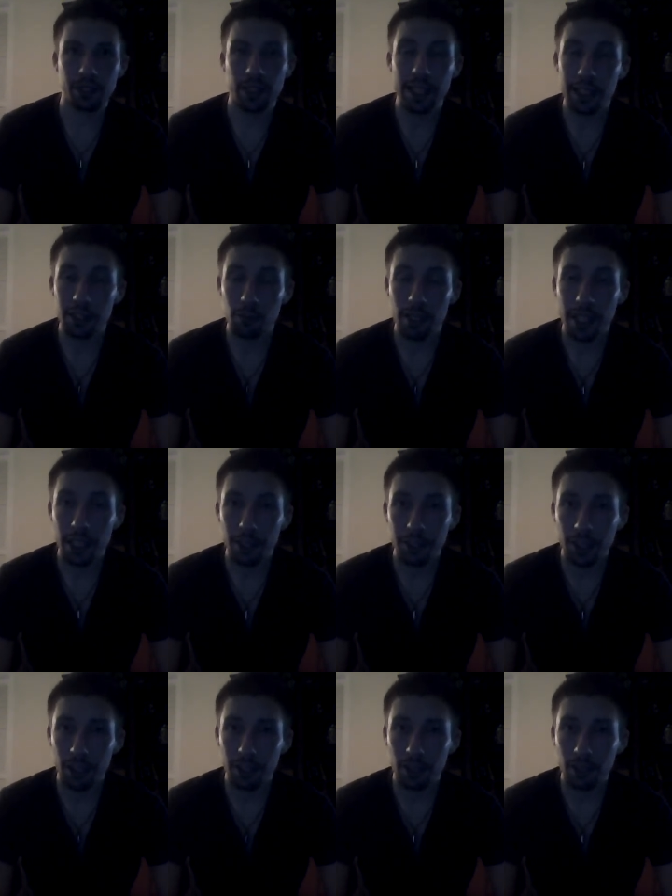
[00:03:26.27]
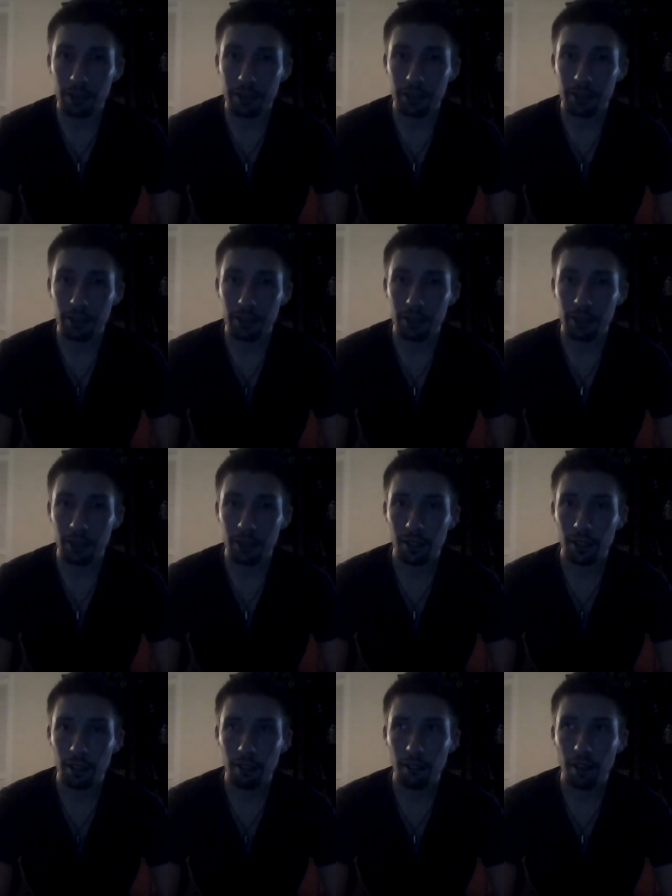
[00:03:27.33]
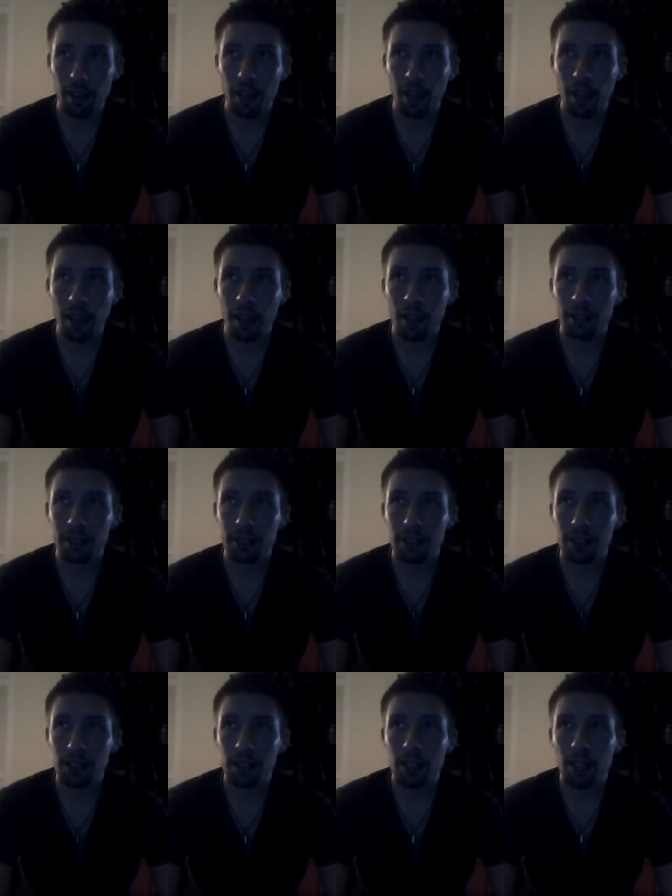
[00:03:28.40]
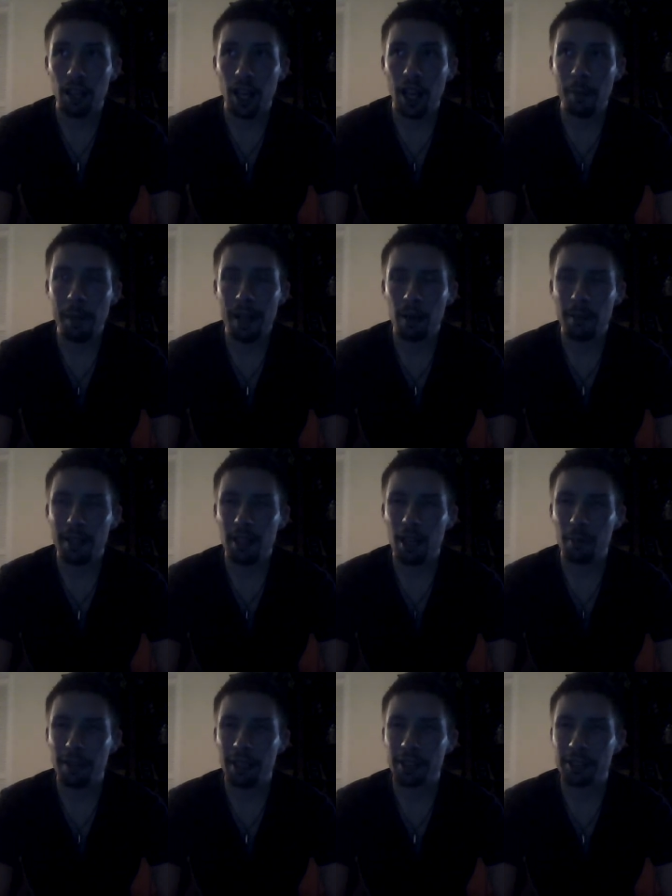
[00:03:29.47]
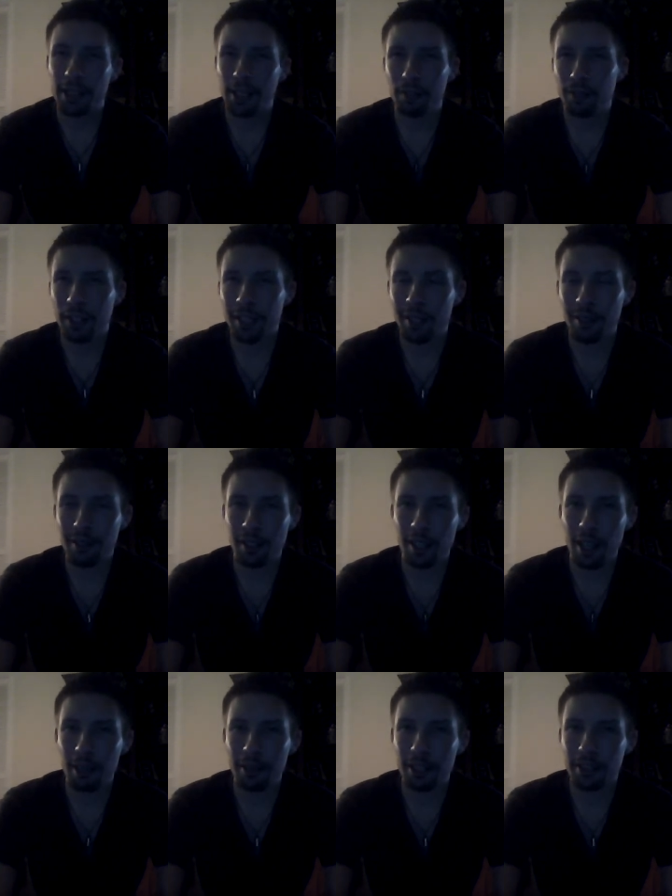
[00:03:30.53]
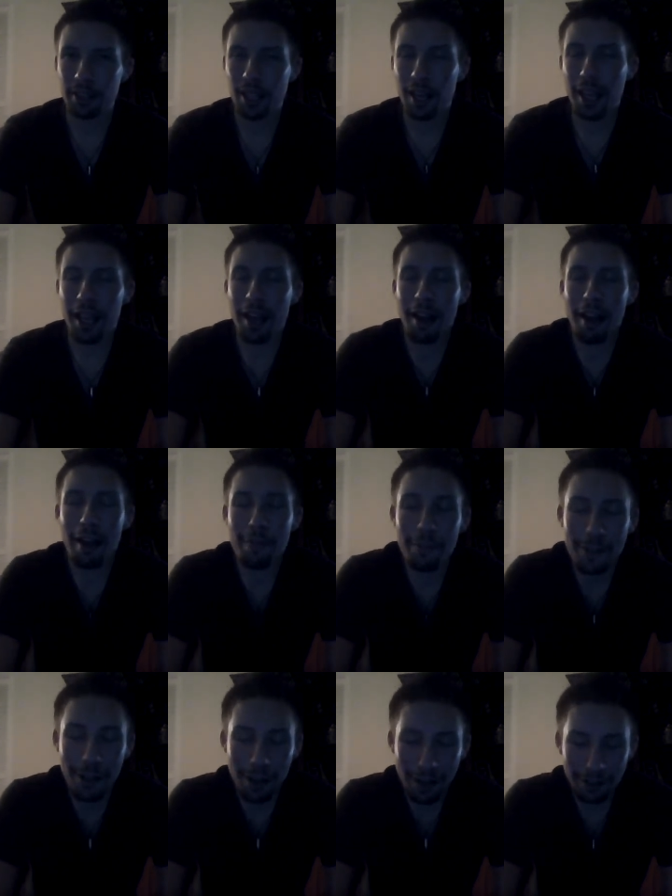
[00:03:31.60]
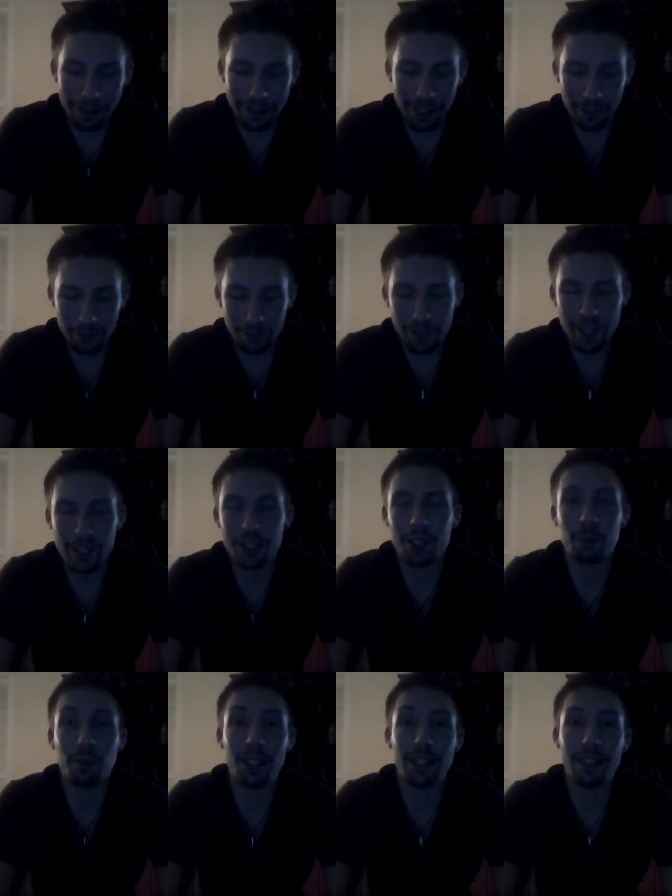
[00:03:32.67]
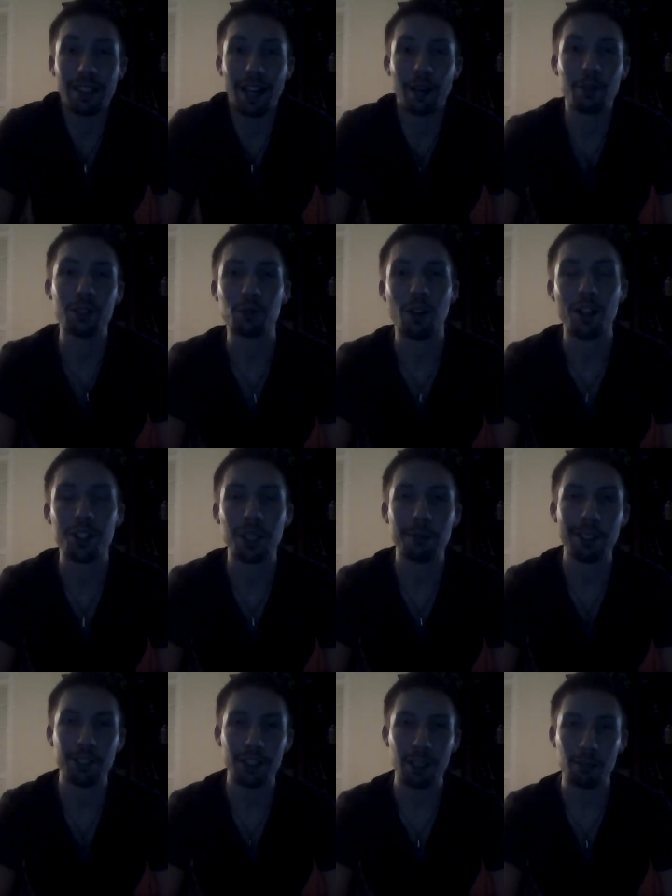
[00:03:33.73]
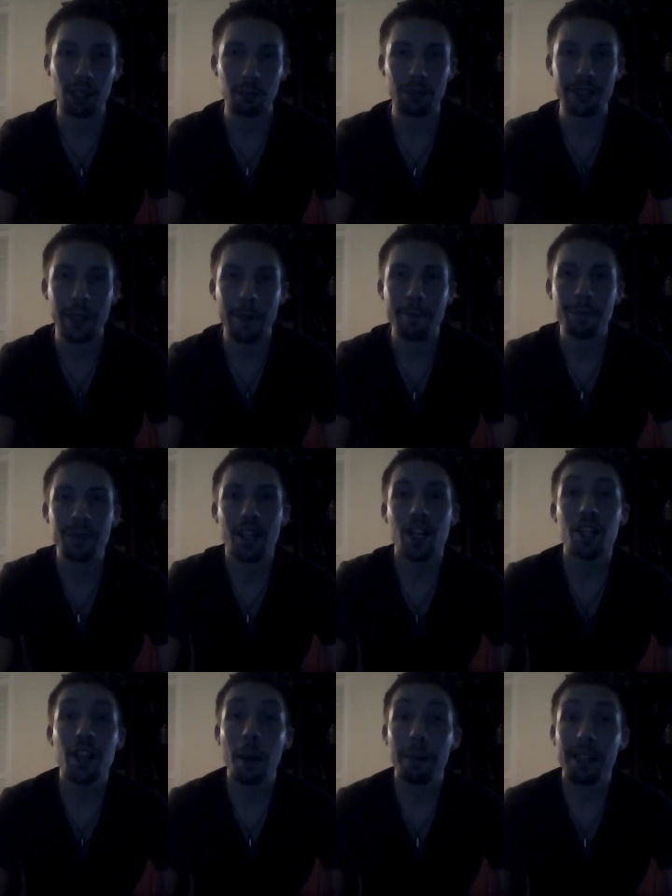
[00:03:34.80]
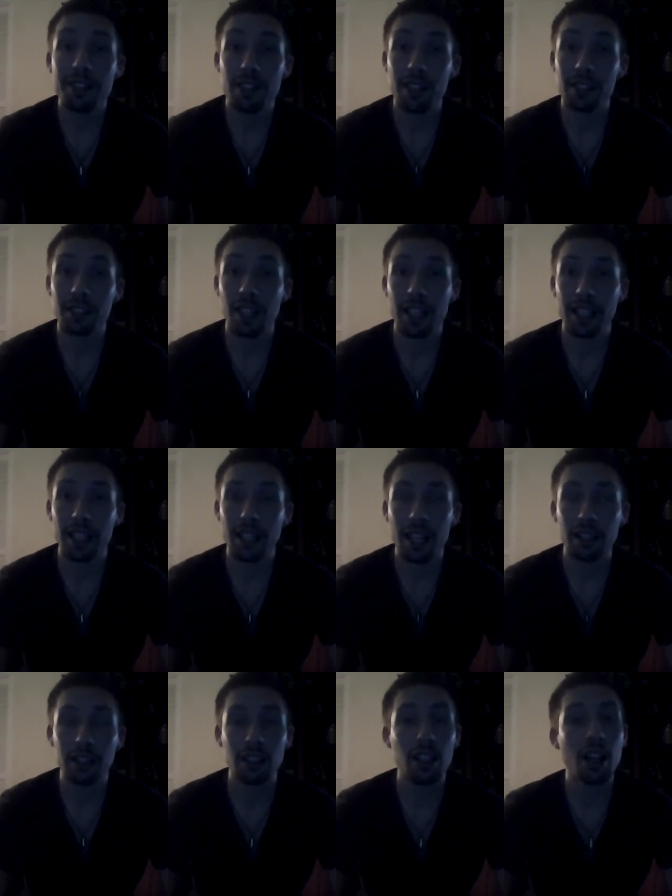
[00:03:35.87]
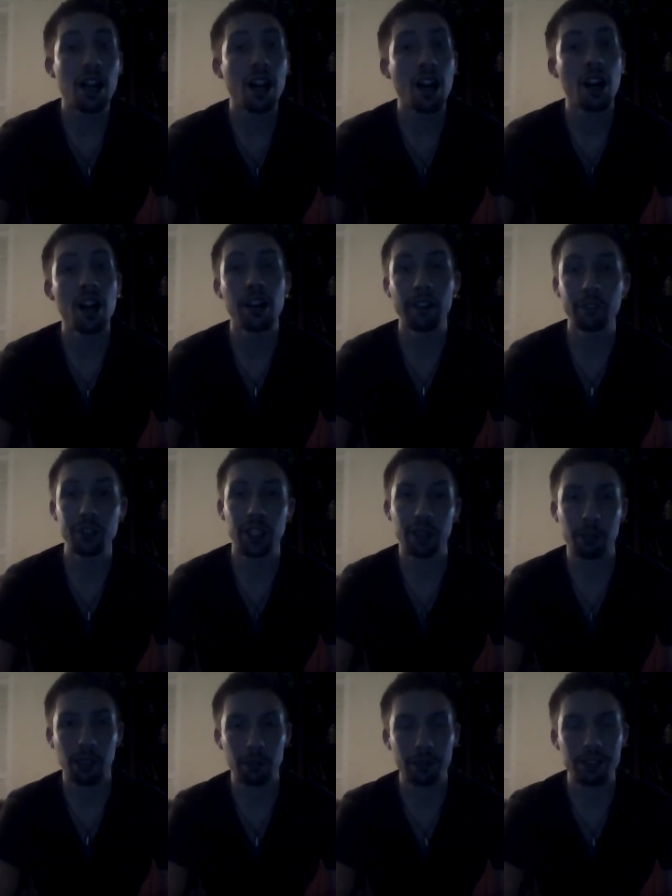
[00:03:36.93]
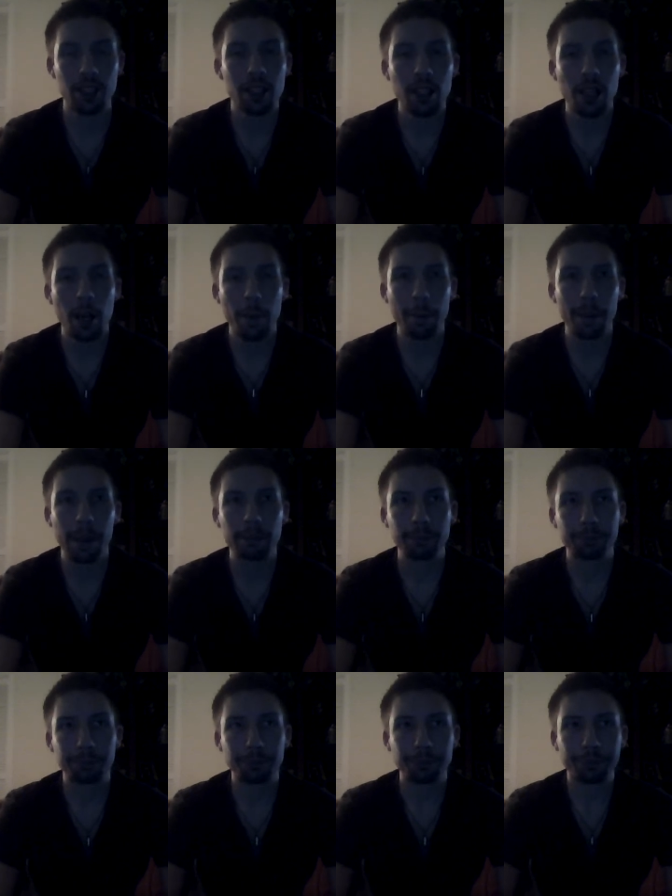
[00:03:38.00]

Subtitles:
That's the way that shit goes. And I may or may not make a second video today, because I have not yet finished the one that I was watching by Jenna Marbles. Not because I didn't like it. I love Jenna Marbles. But